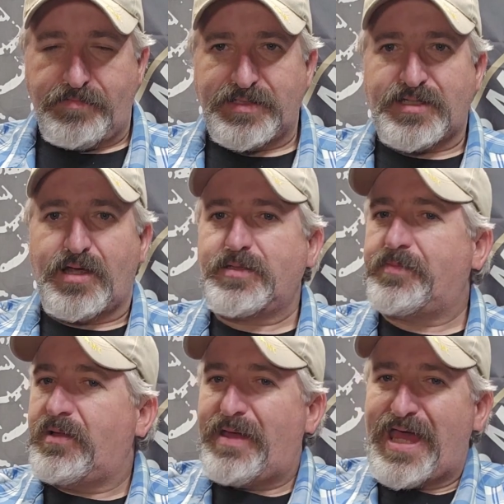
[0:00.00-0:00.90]
It's hard to
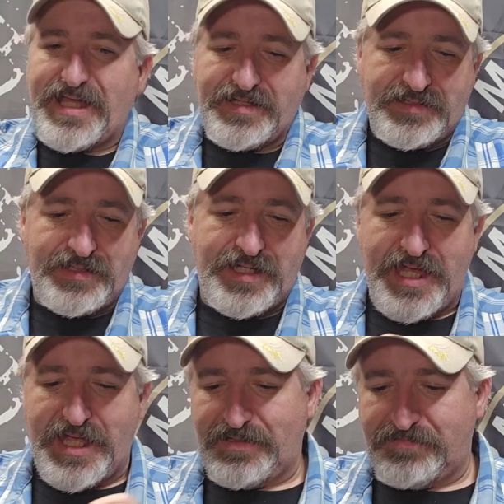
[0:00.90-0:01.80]
pull back,
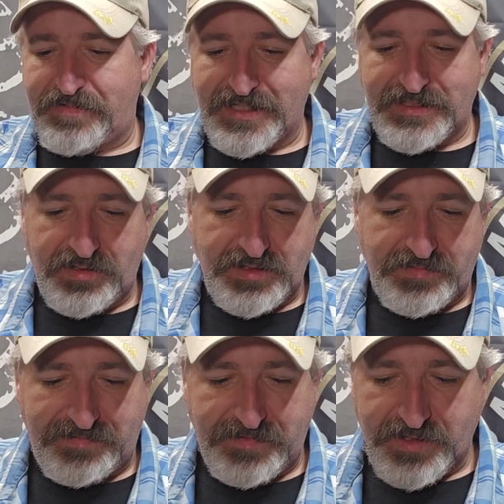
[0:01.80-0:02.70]
and in fact it hurts
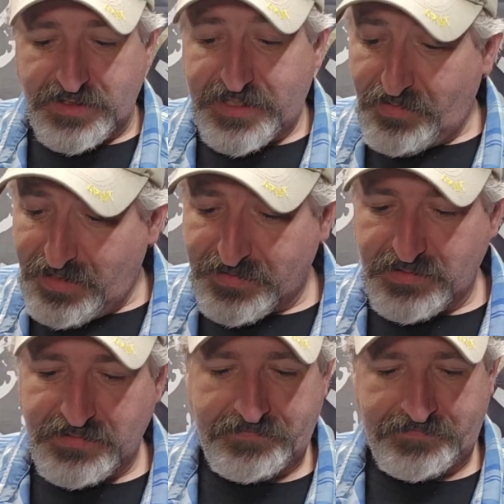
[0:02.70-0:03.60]
my fingers. However,
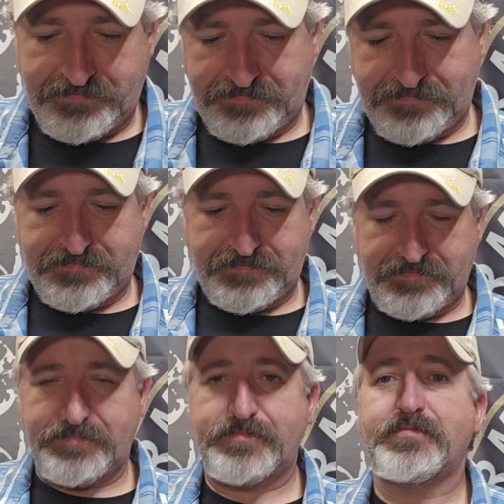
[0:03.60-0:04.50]

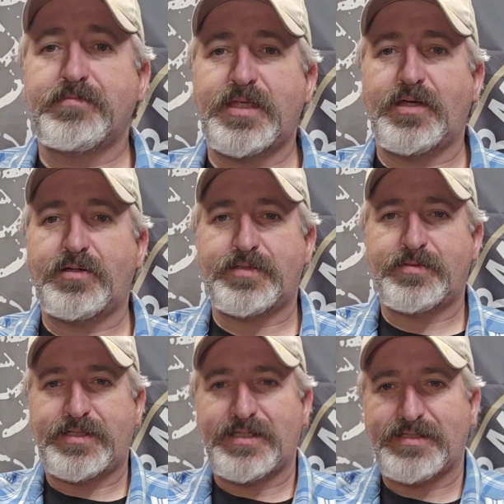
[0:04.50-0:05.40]

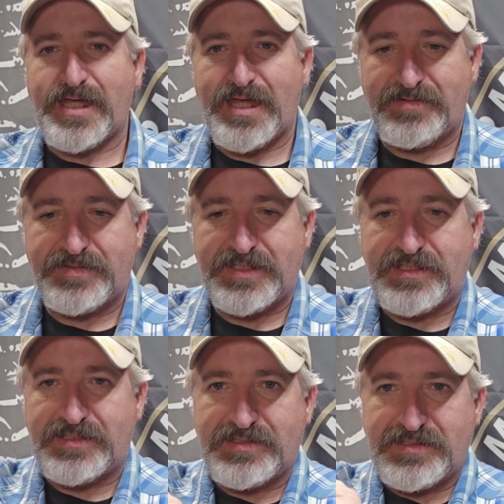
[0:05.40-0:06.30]
it does have
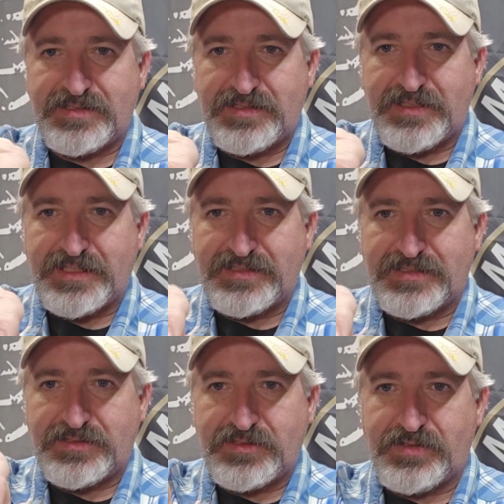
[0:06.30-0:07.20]
these nice
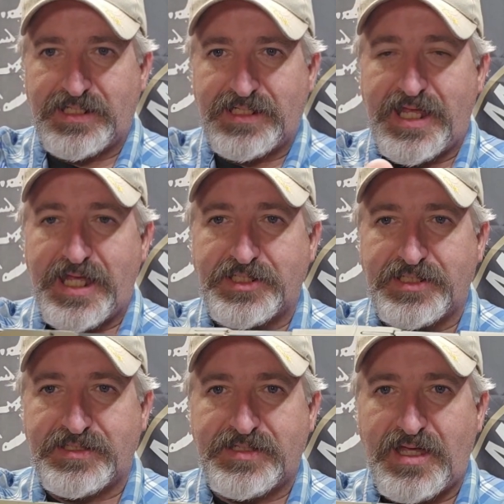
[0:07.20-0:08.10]
serrated
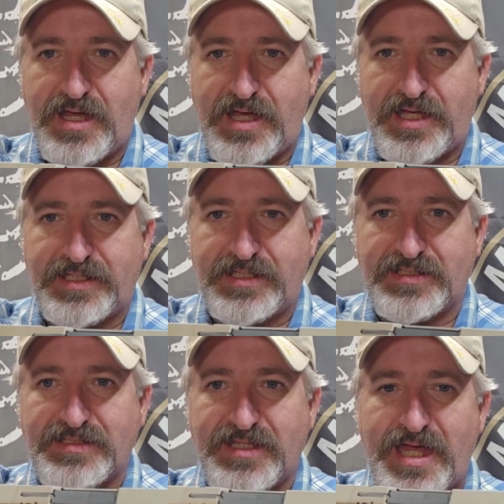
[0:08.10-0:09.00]
edges on the
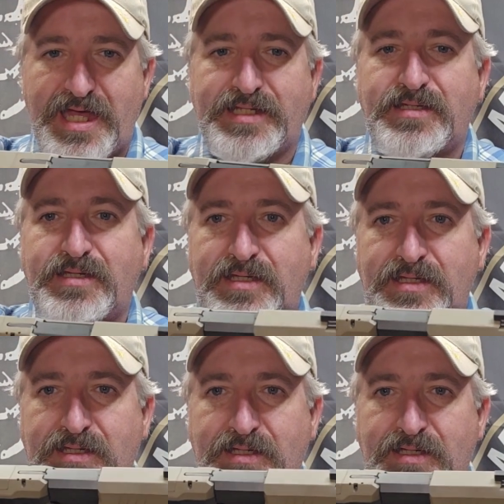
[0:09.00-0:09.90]
slide,
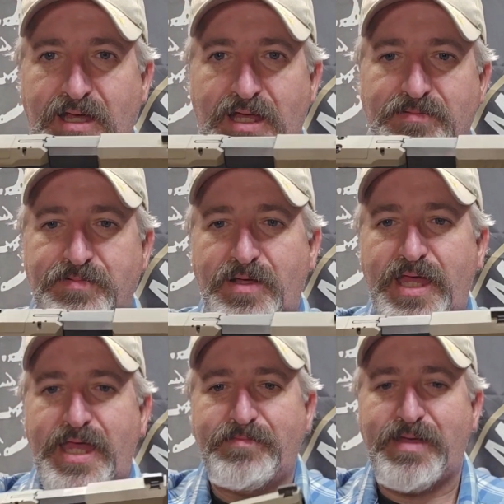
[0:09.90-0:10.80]
on the front and